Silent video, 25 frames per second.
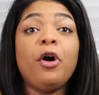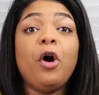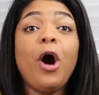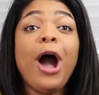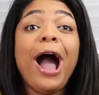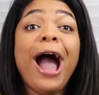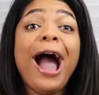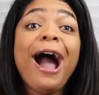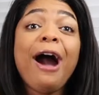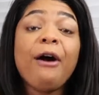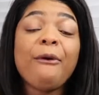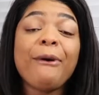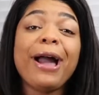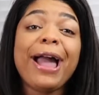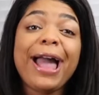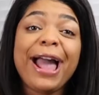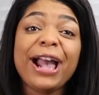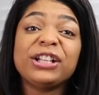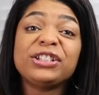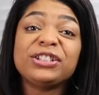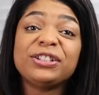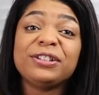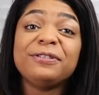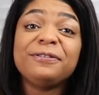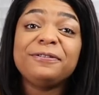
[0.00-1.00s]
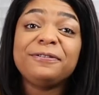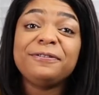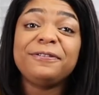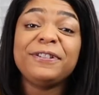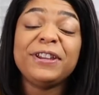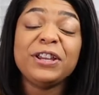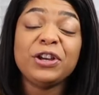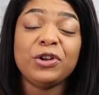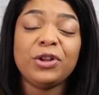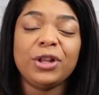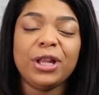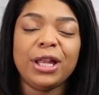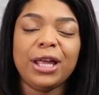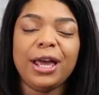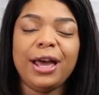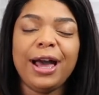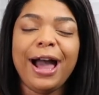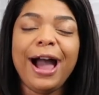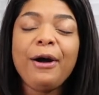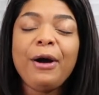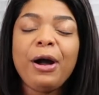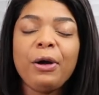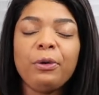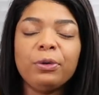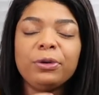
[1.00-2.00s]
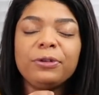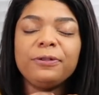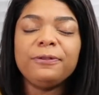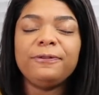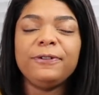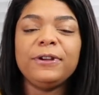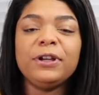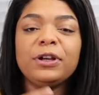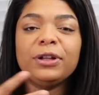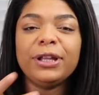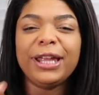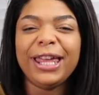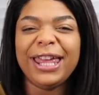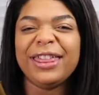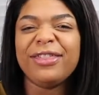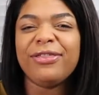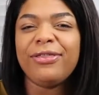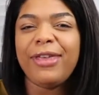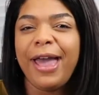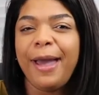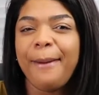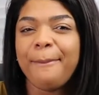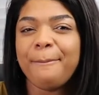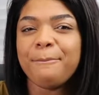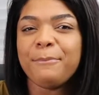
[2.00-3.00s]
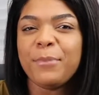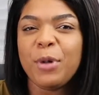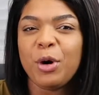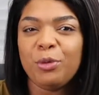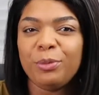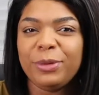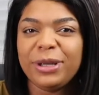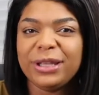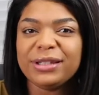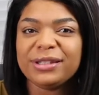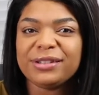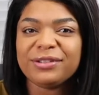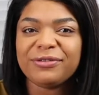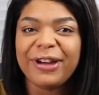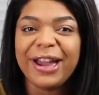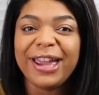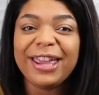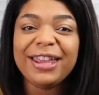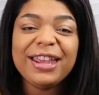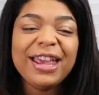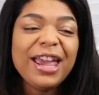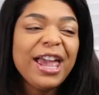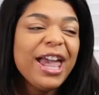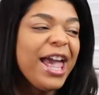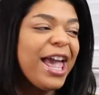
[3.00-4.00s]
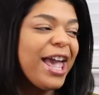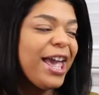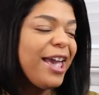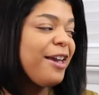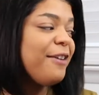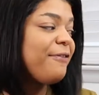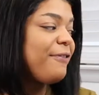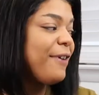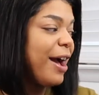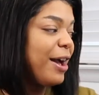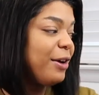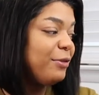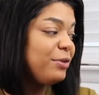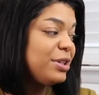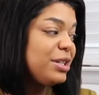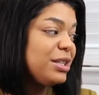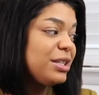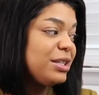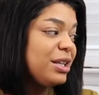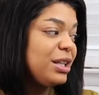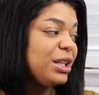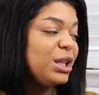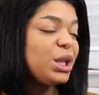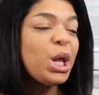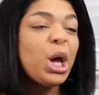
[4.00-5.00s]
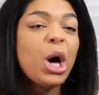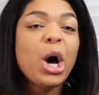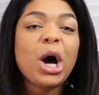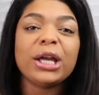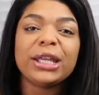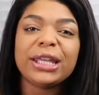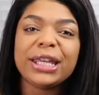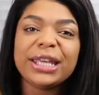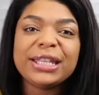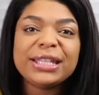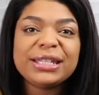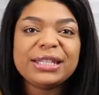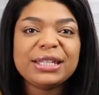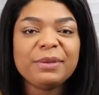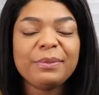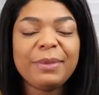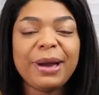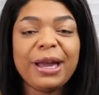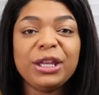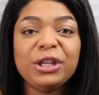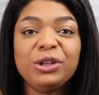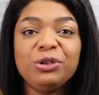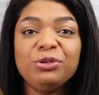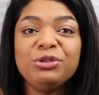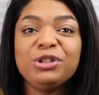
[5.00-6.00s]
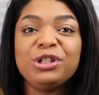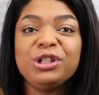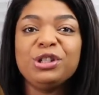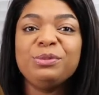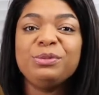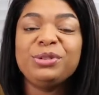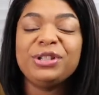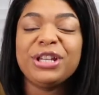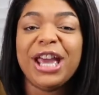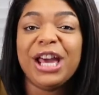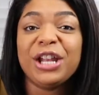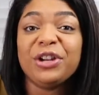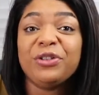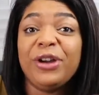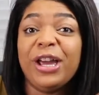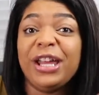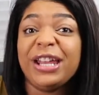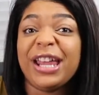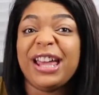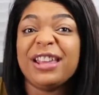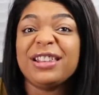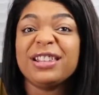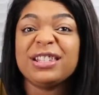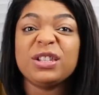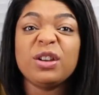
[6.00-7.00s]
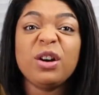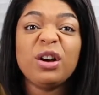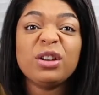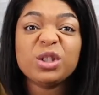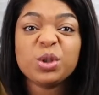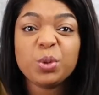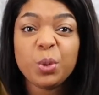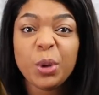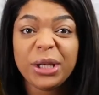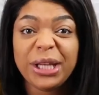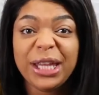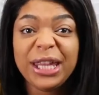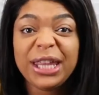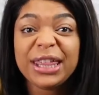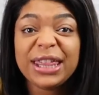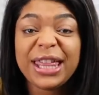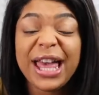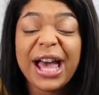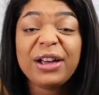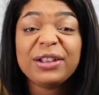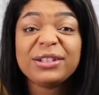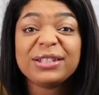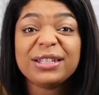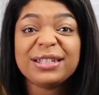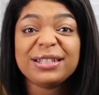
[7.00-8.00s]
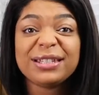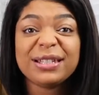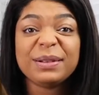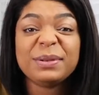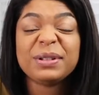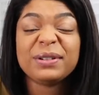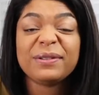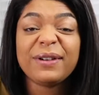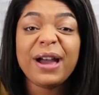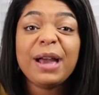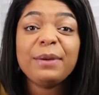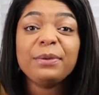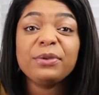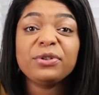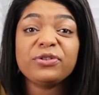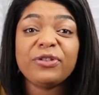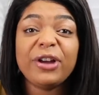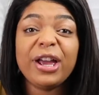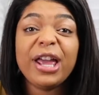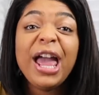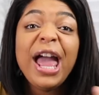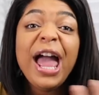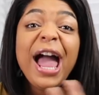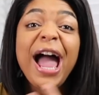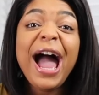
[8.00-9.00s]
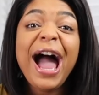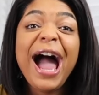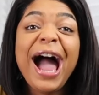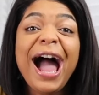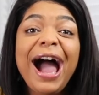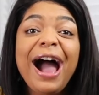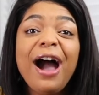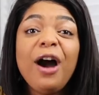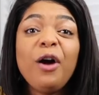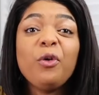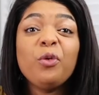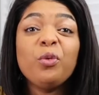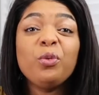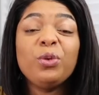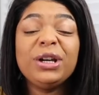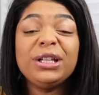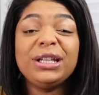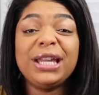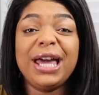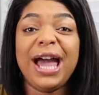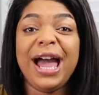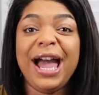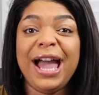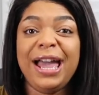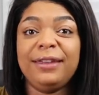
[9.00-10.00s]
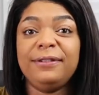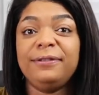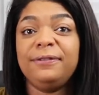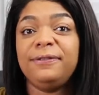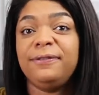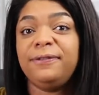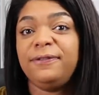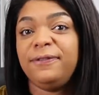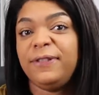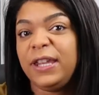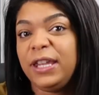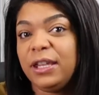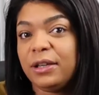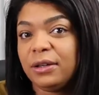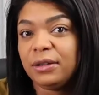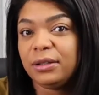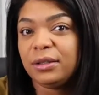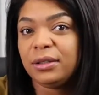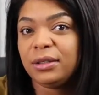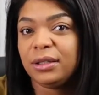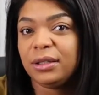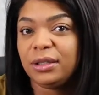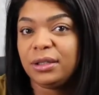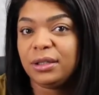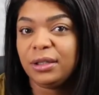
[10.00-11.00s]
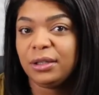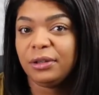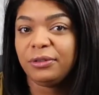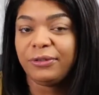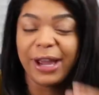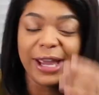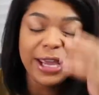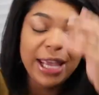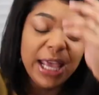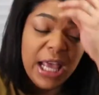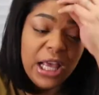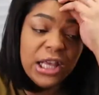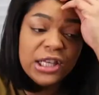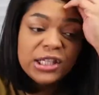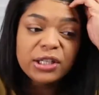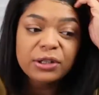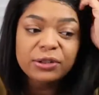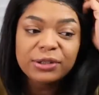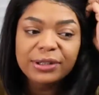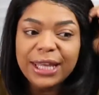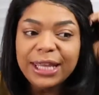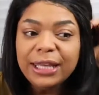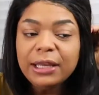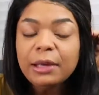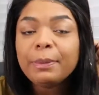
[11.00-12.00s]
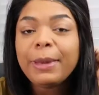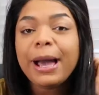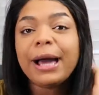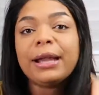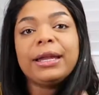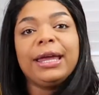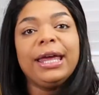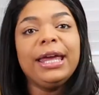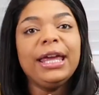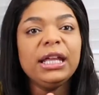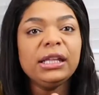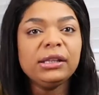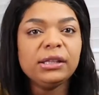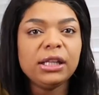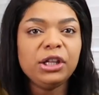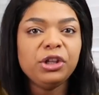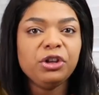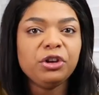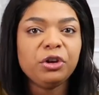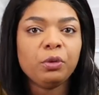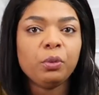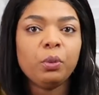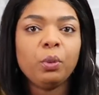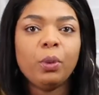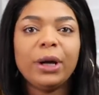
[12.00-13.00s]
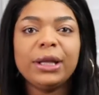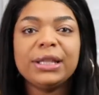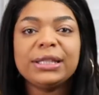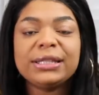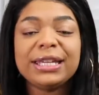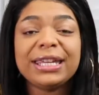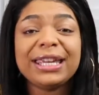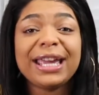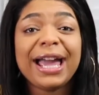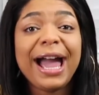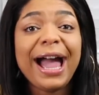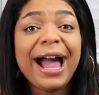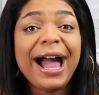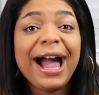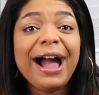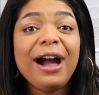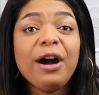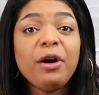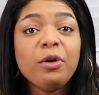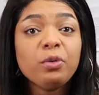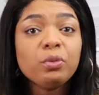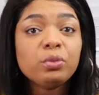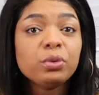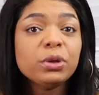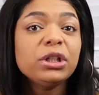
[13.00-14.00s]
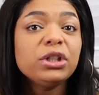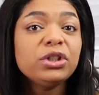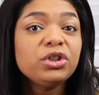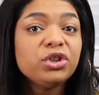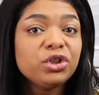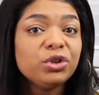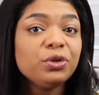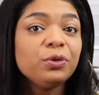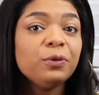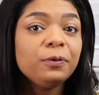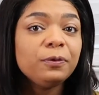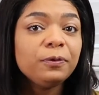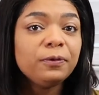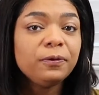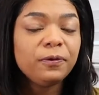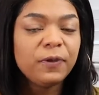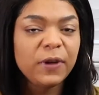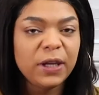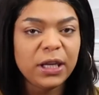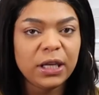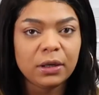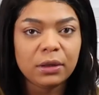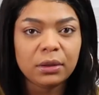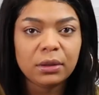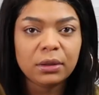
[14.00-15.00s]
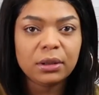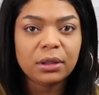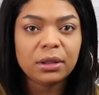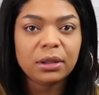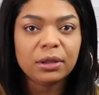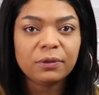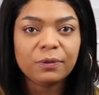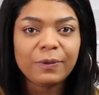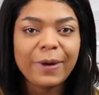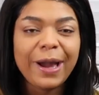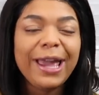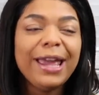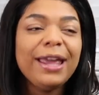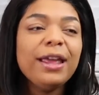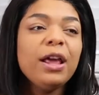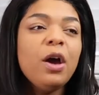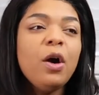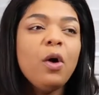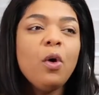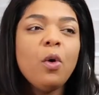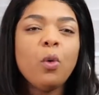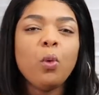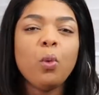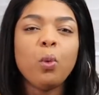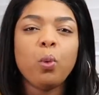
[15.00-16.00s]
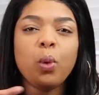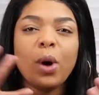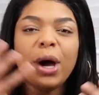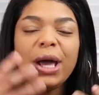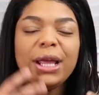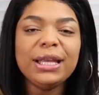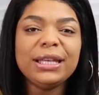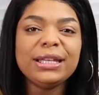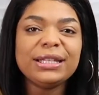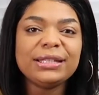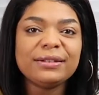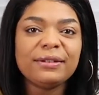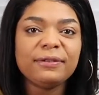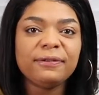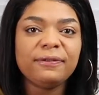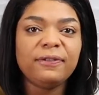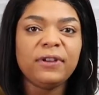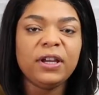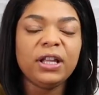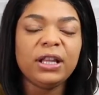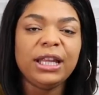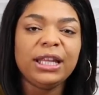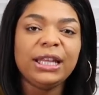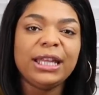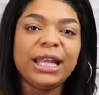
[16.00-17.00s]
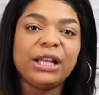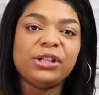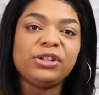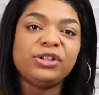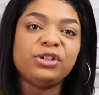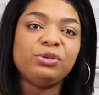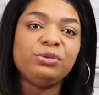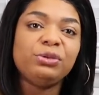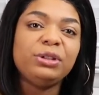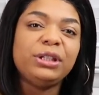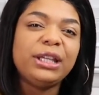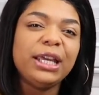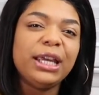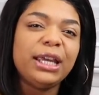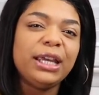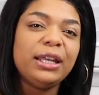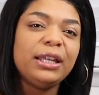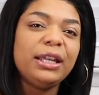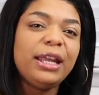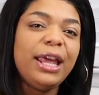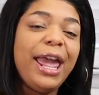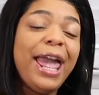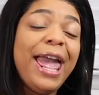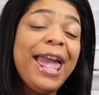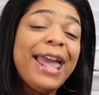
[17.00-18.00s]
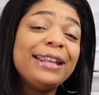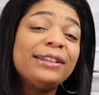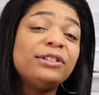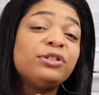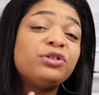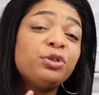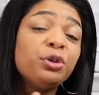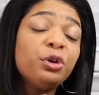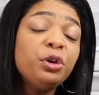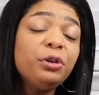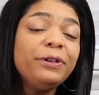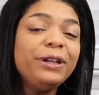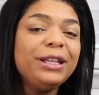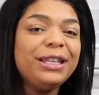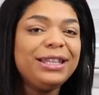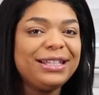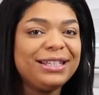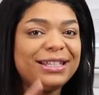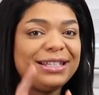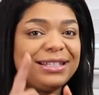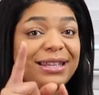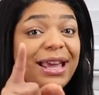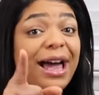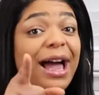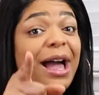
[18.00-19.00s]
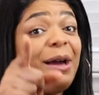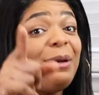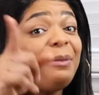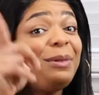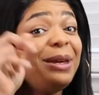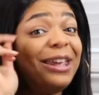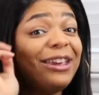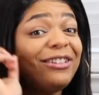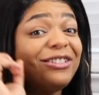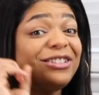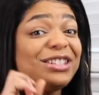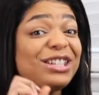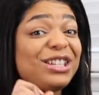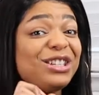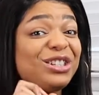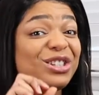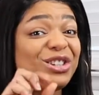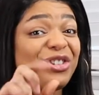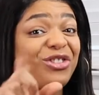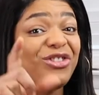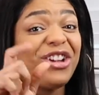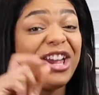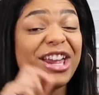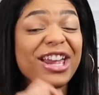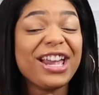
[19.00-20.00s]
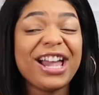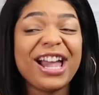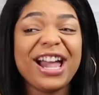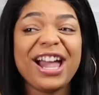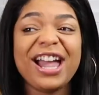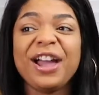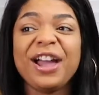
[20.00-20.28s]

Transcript: how I actually feel, how I would feel in that moment, right? If I was to log into my YouTube channel and I saw 20,000 subscribers, right, how would I feel? Right? So think about it. Anything you're wanting, how would you feel? Right? What is the feeling that you get? And during this time, here's the trick.